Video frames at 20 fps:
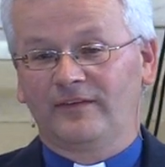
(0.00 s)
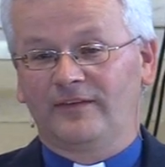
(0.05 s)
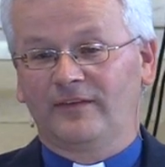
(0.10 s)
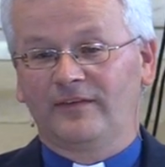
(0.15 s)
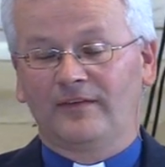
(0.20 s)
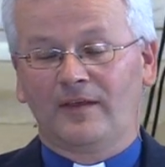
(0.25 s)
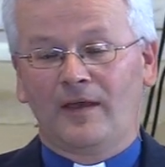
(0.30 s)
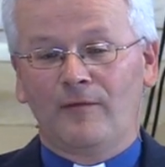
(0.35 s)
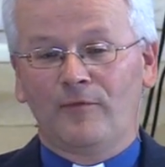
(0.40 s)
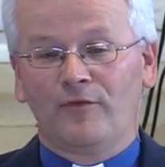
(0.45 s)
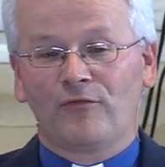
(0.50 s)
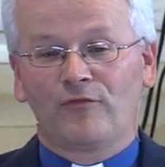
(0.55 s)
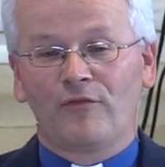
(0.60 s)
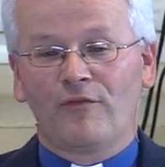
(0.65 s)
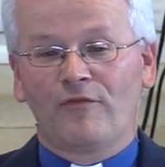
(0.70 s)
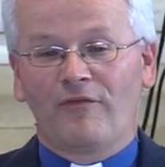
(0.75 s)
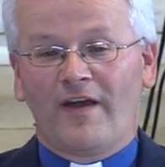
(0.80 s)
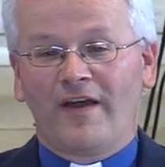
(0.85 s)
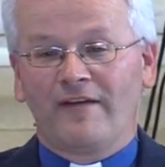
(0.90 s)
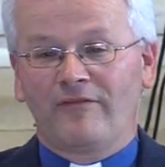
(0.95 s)
It's a psalm of
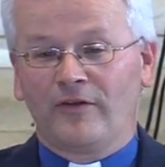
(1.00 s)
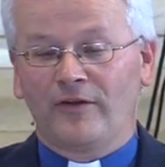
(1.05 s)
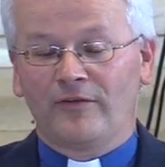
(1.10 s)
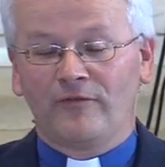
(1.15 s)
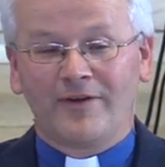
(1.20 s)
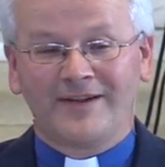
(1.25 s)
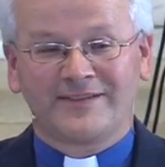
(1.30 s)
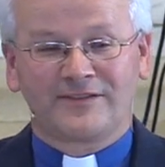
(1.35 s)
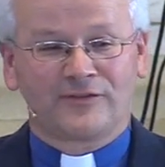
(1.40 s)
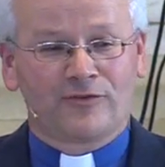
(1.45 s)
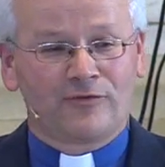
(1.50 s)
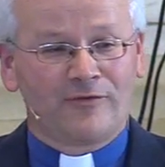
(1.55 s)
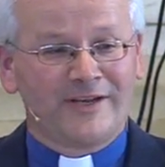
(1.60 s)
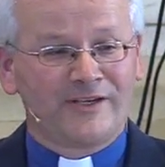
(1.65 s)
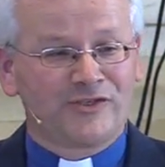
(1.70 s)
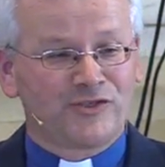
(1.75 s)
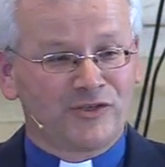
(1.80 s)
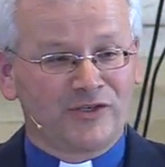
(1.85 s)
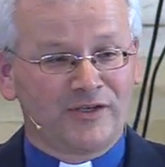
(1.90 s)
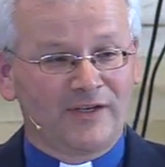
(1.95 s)
revival and
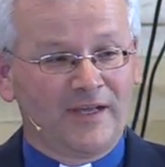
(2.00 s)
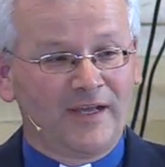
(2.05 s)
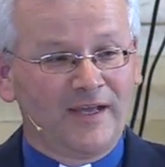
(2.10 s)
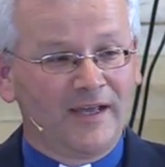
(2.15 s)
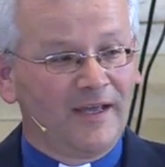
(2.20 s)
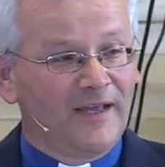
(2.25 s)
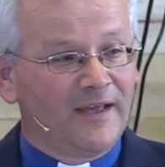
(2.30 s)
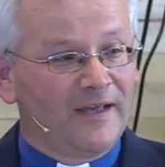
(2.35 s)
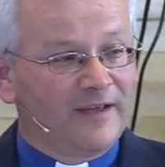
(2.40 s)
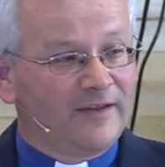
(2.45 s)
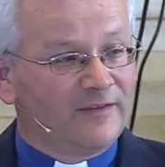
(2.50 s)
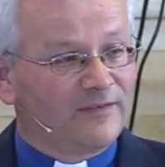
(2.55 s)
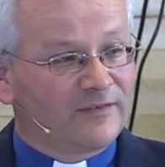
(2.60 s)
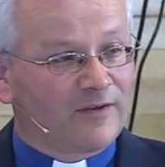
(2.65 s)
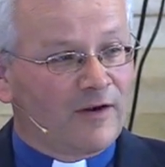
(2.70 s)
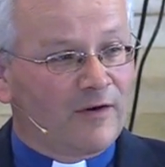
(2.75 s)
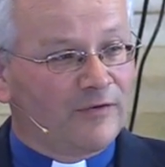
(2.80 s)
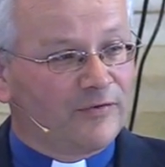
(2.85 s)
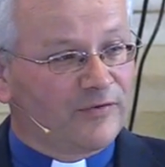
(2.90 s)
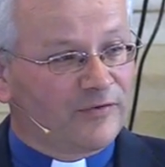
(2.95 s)
restoration. It
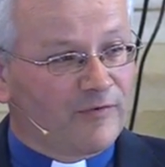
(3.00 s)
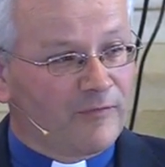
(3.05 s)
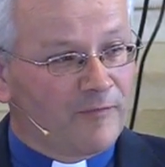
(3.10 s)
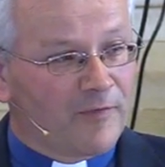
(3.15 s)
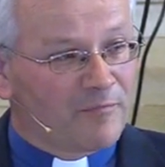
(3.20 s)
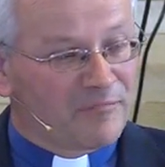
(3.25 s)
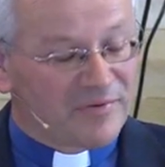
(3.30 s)
starts from a